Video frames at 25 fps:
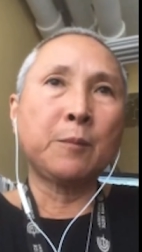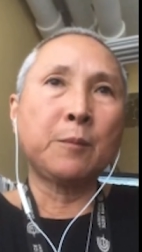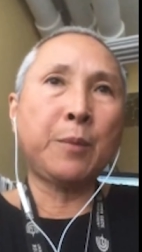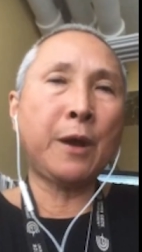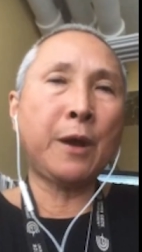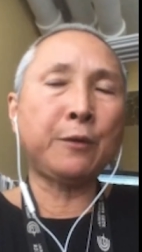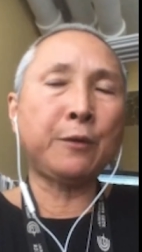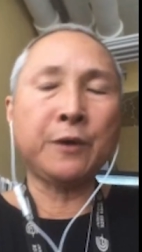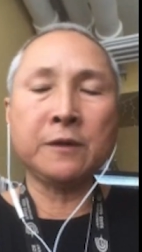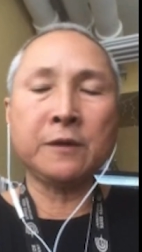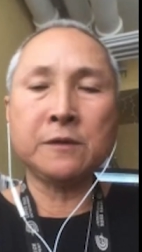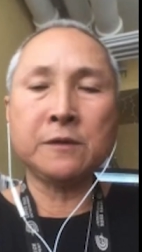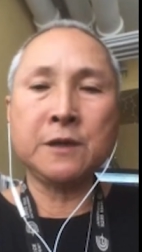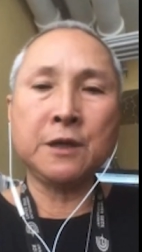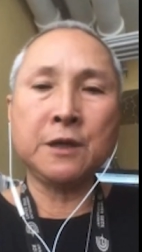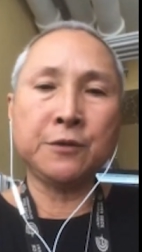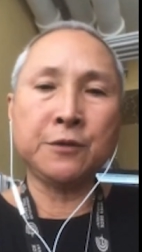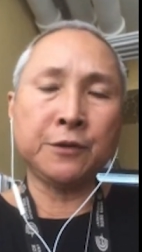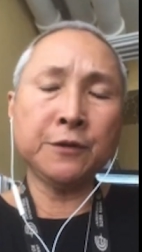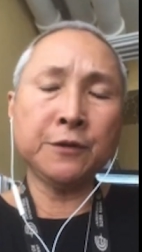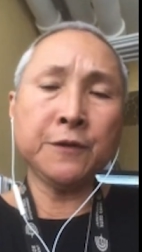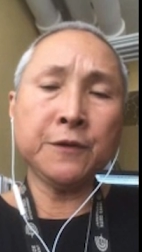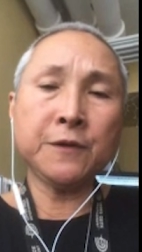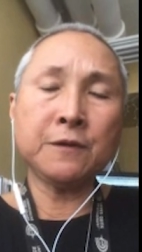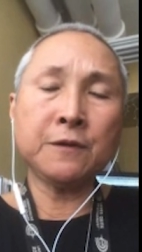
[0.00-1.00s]
parent
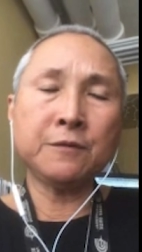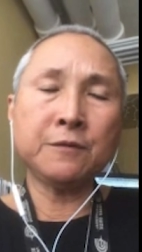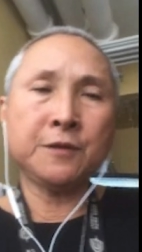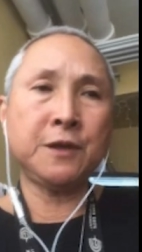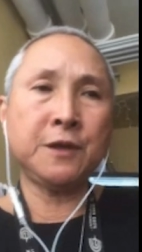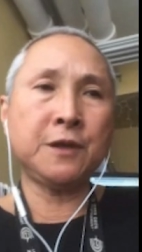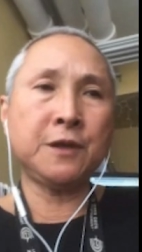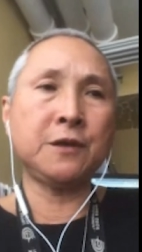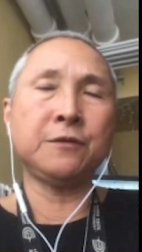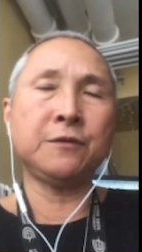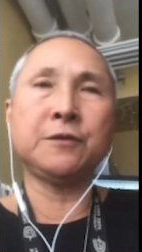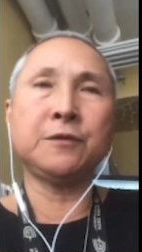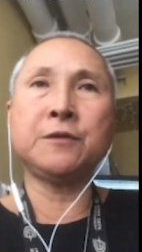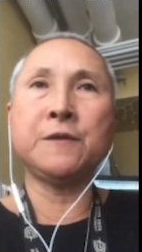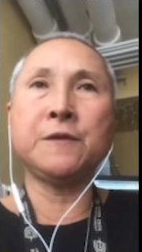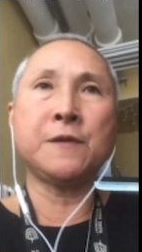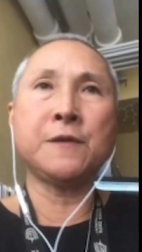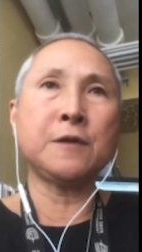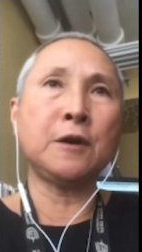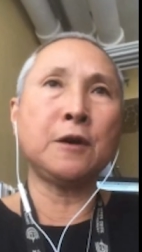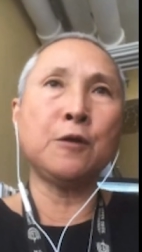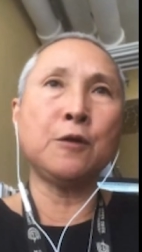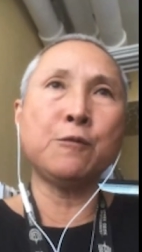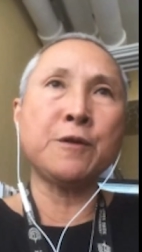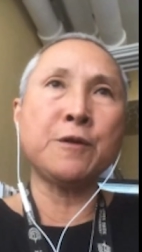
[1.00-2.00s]
leaders. He didn't
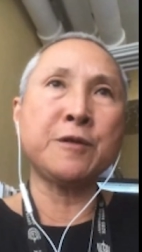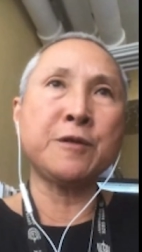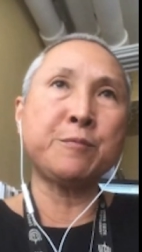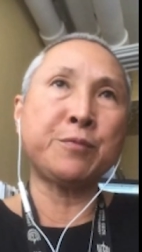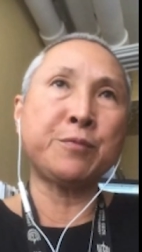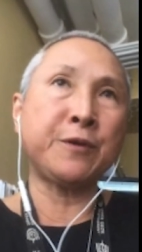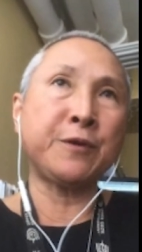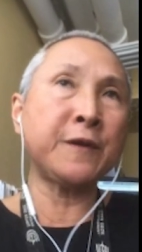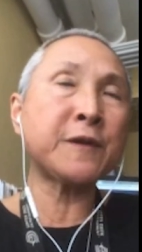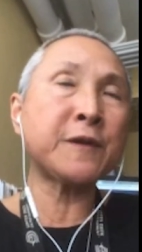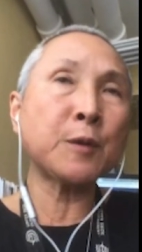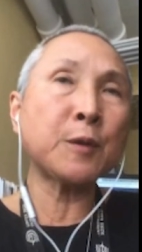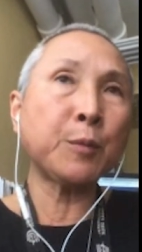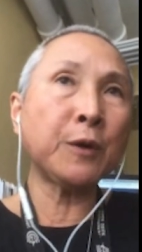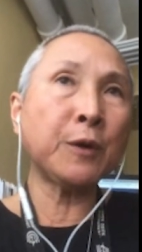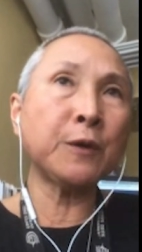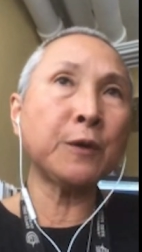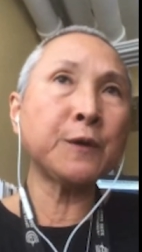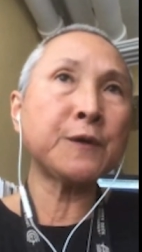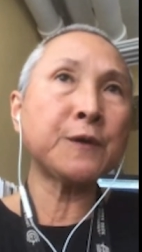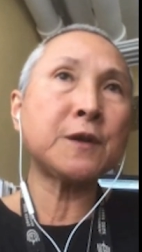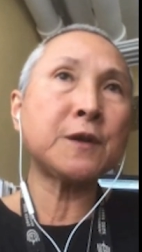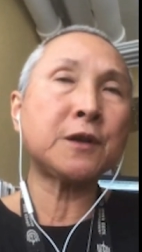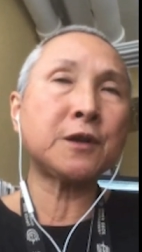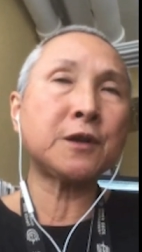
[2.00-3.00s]
consult with
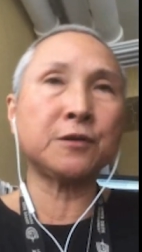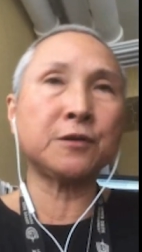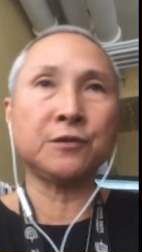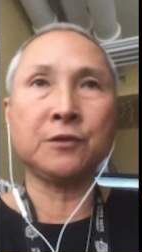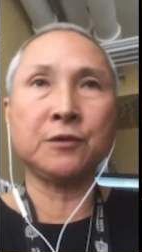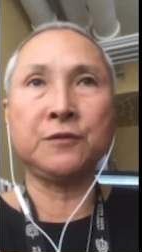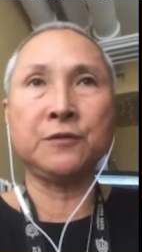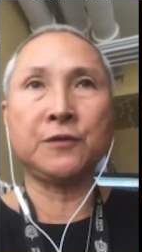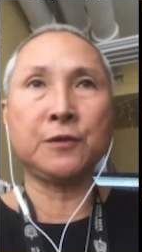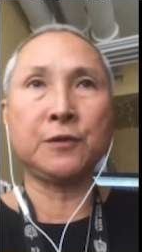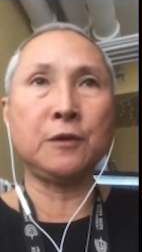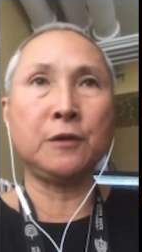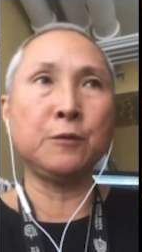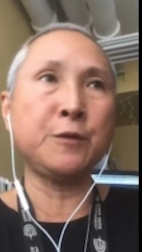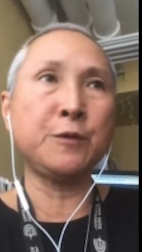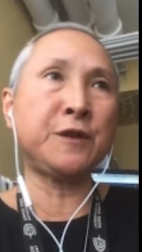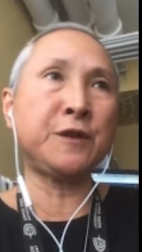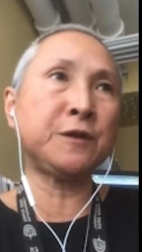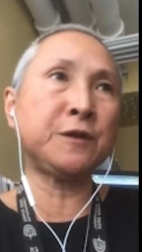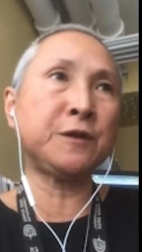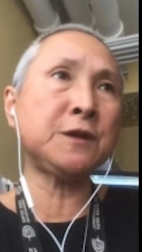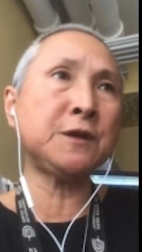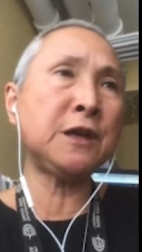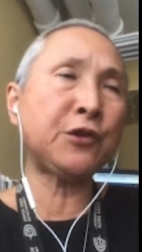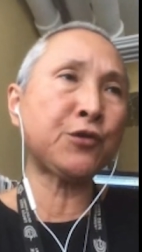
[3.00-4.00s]
principals. He didn't consult
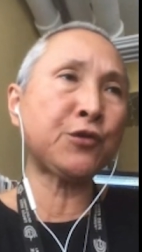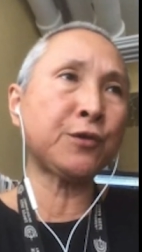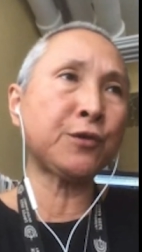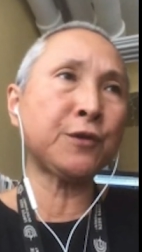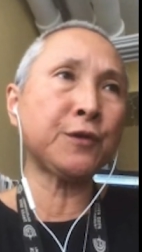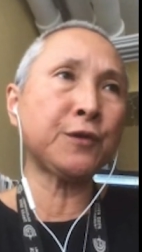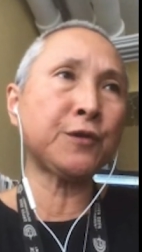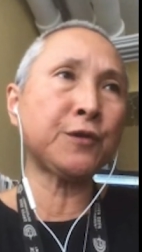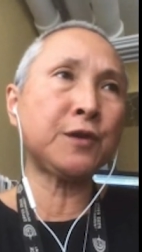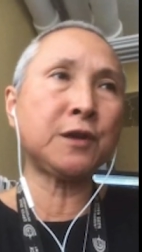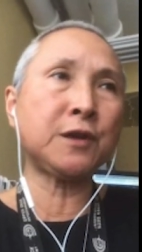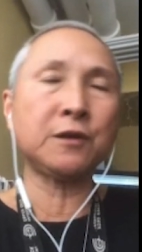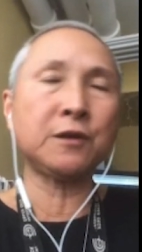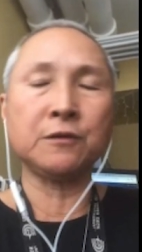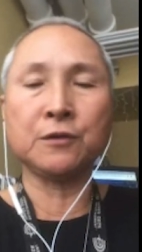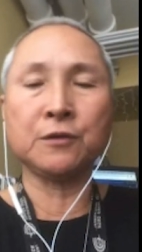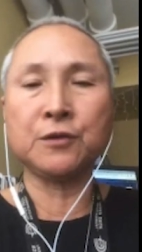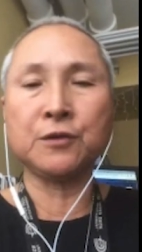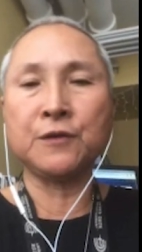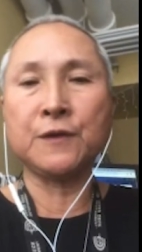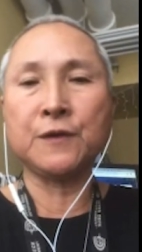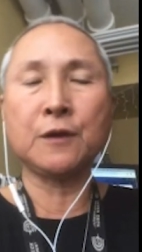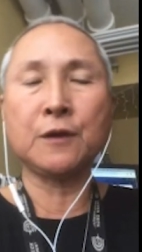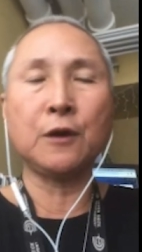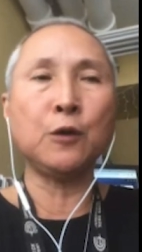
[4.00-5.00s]
with teachers. He didn't
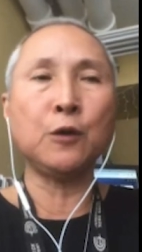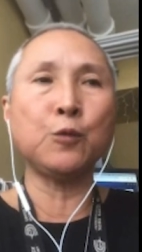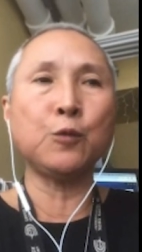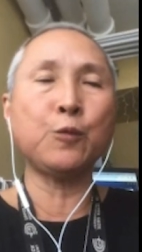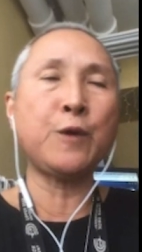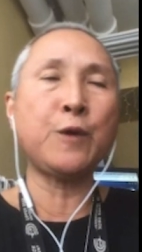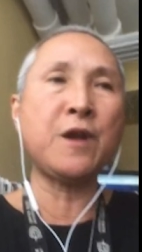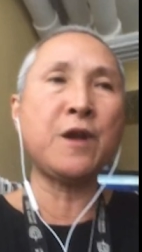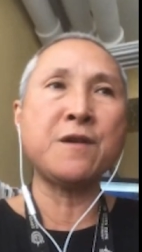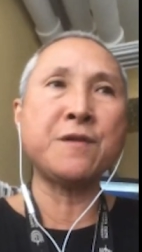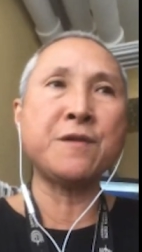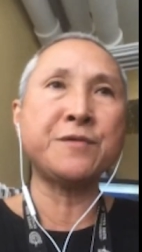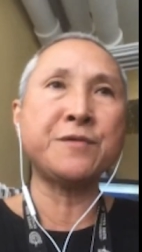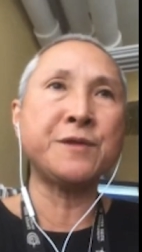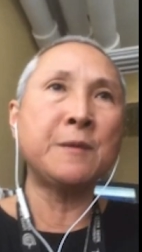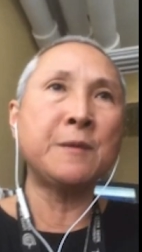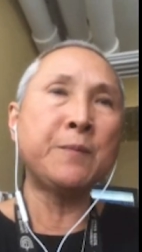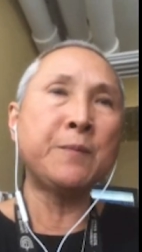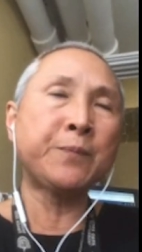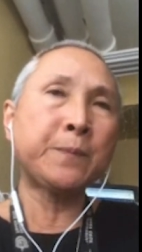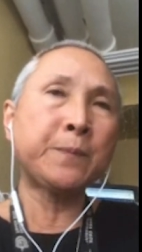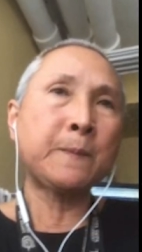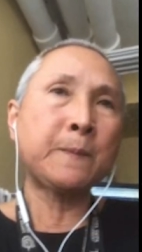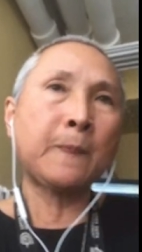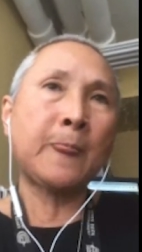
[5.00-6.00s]
consult with
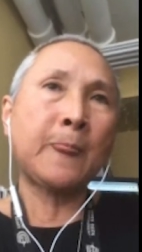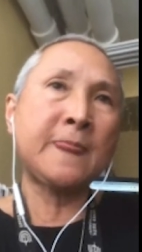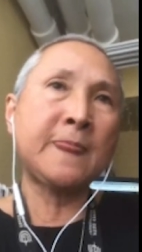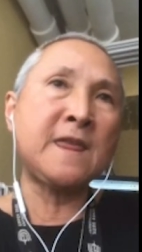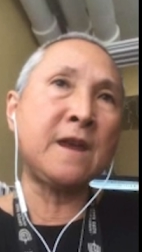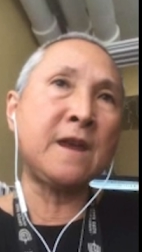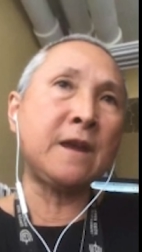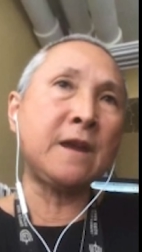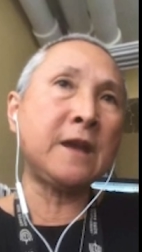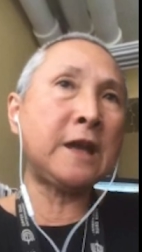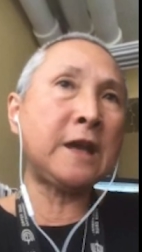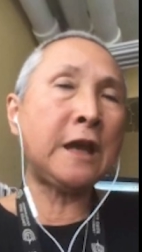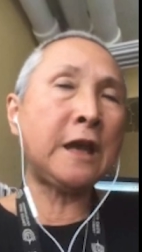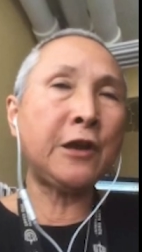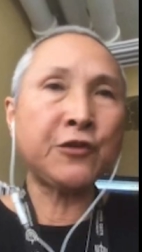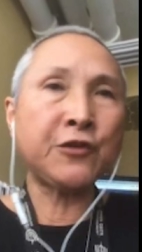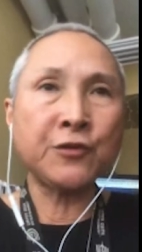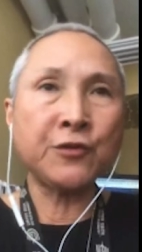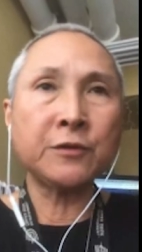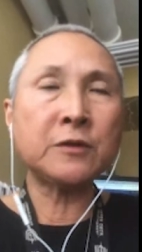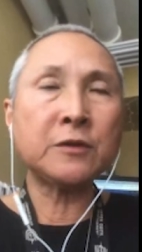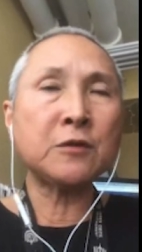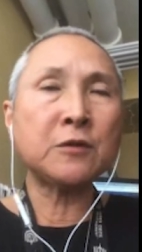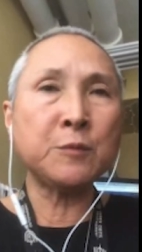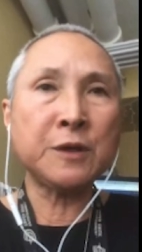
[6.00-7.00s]
the
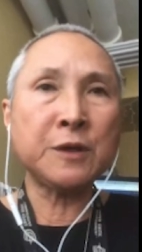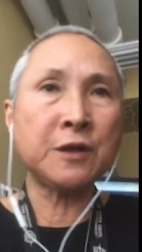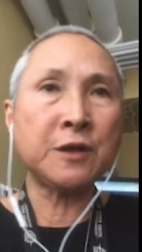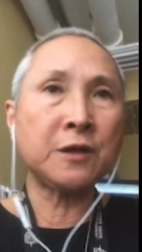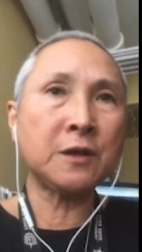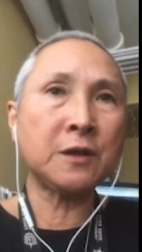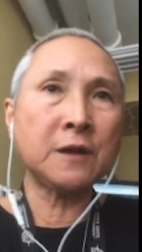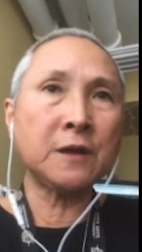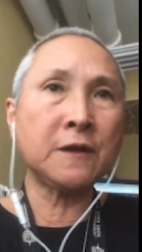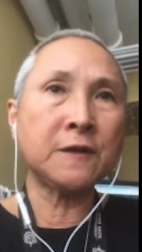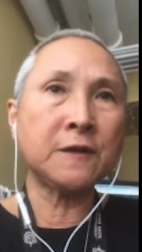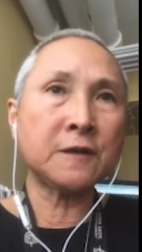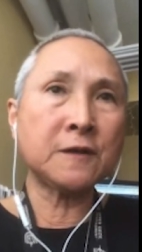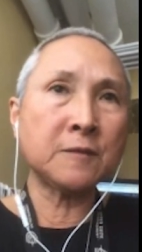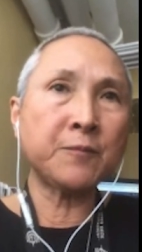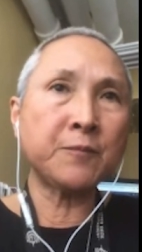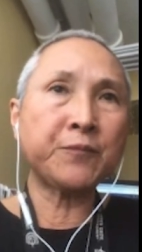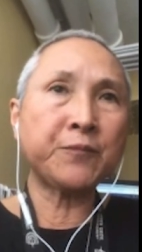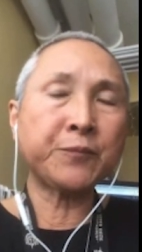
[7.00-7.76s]
Asian communities,